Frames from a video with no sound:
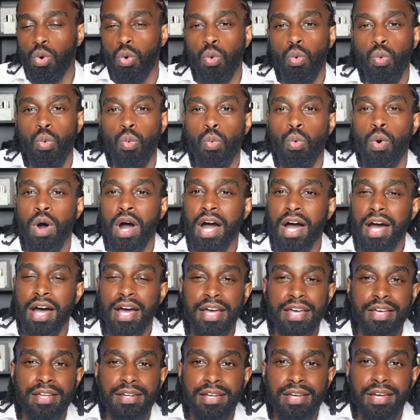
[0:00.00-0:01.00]
Why
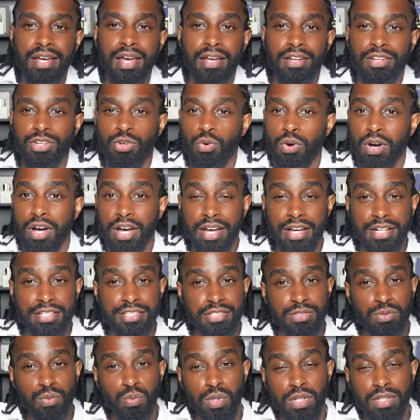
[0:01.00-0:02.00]
in the heck do I
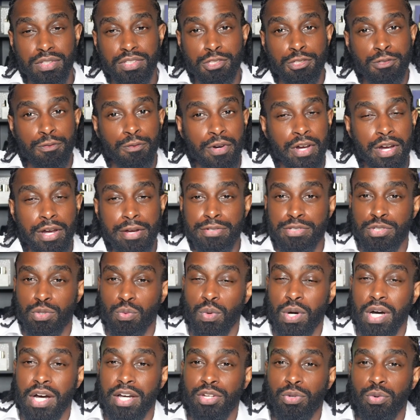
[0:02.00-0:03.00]
actually want this fragrance or
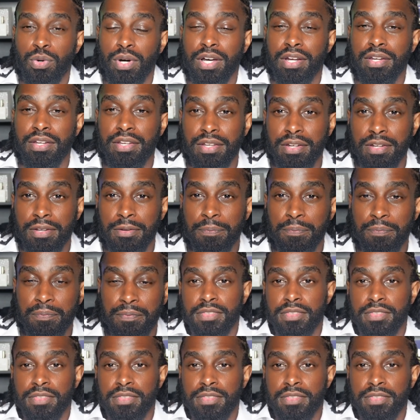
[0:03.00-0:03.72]
why do I need it?